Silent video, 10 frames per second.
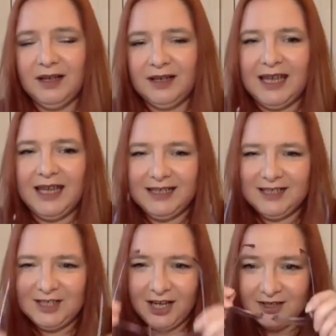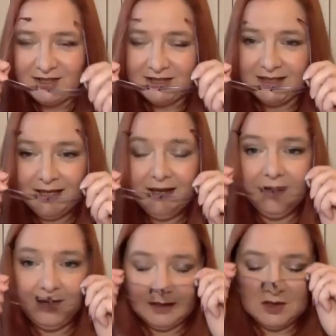get in touch, and
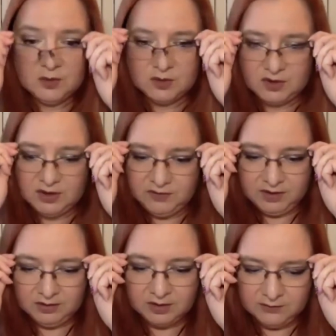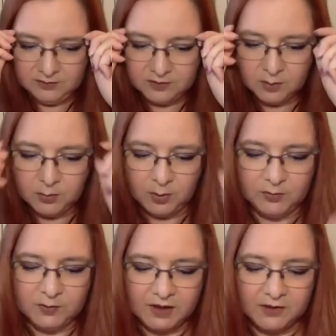I can talk to you if you've got
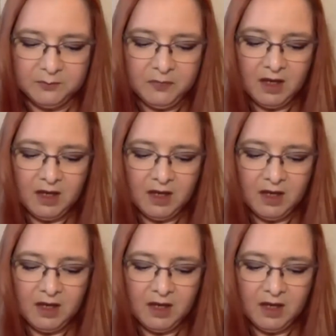problems with that.